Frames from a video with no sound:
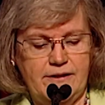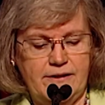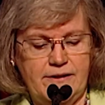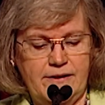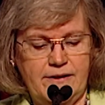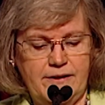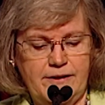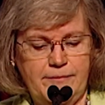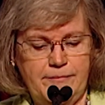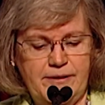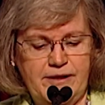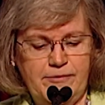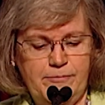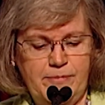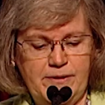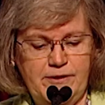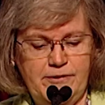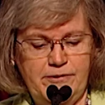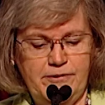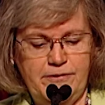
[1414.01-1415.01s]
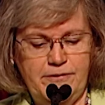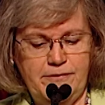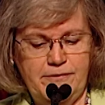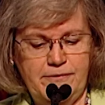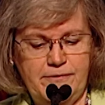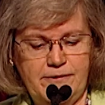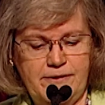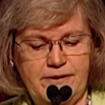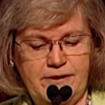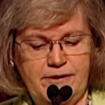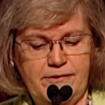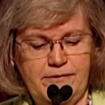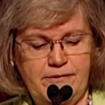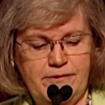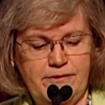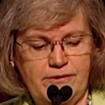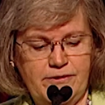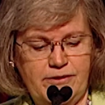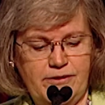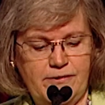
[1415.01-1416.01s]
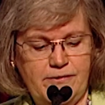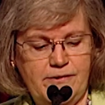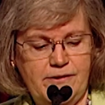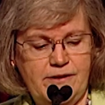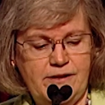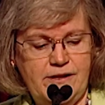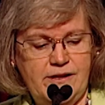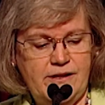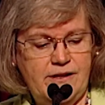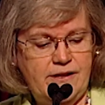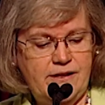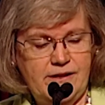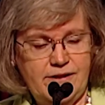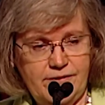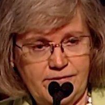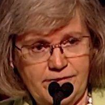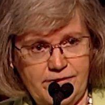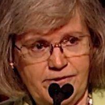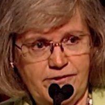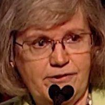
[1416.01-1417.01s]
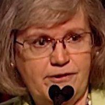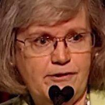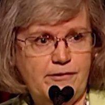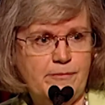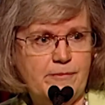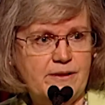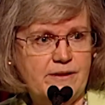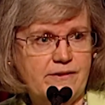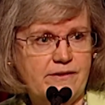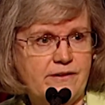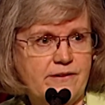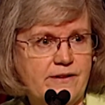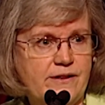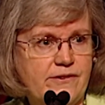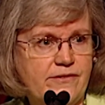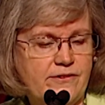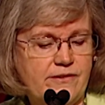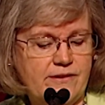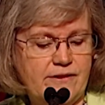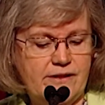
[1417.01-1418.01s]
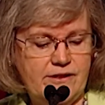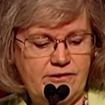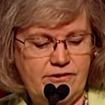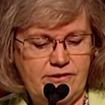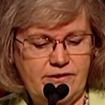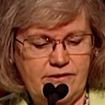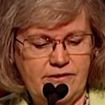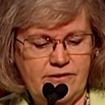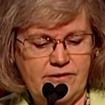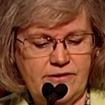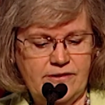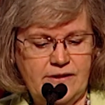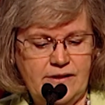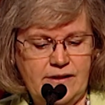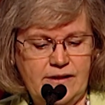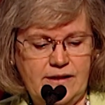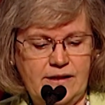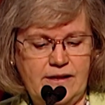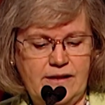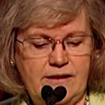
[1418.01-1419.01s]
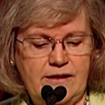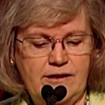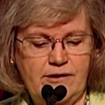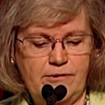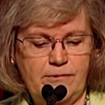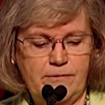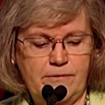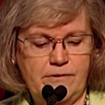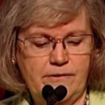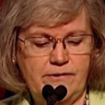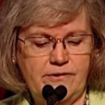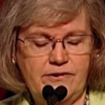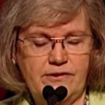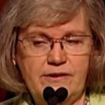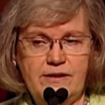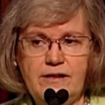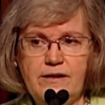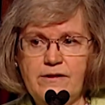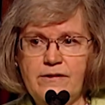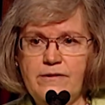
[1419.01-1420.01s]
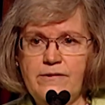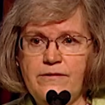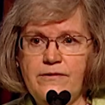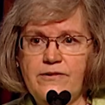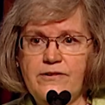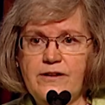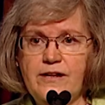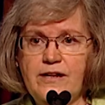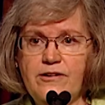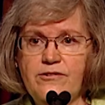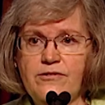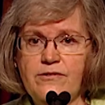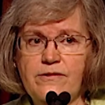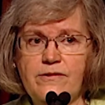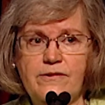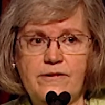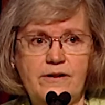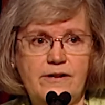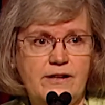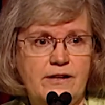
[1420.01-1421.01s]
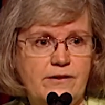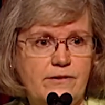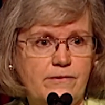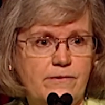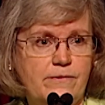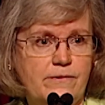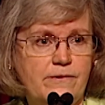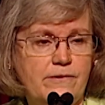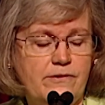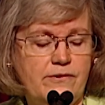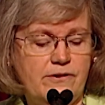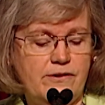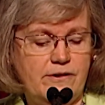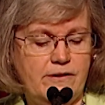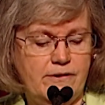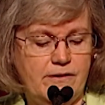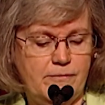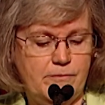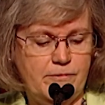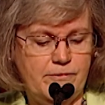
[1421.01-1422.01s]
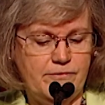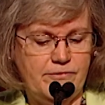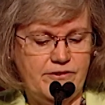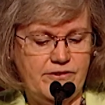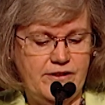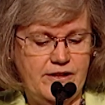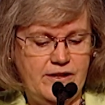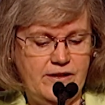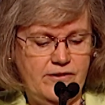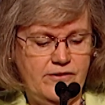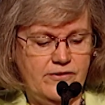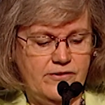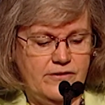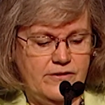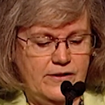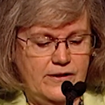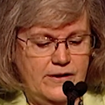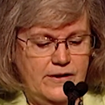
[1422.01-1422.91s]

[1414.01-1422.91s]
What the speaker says: I've been to 130 or so military installations and headquarters, and that includes National Guard headquarters in a number of states.